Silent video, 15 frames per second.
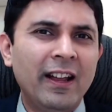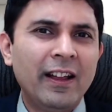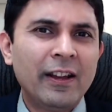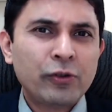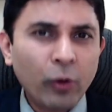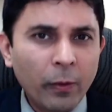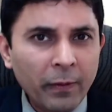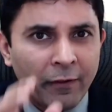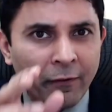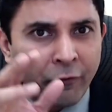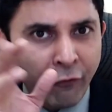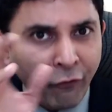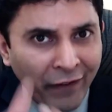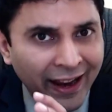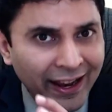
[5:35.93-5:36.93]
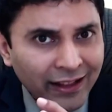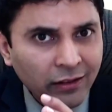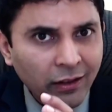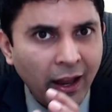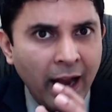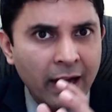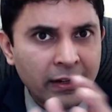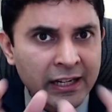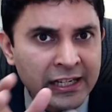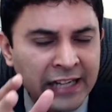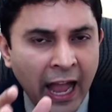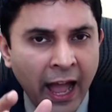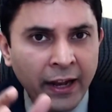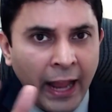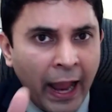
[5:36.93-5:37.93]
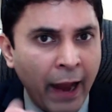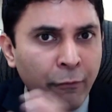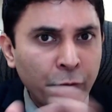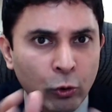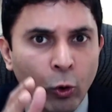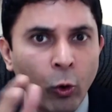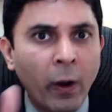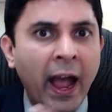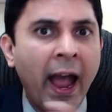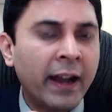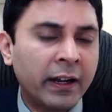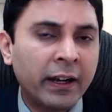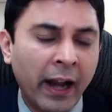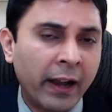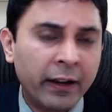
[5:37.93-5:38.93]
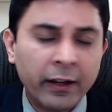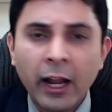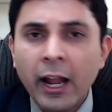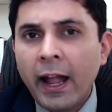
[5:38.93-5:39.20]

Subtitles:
So faith and desire have to go hand in hand.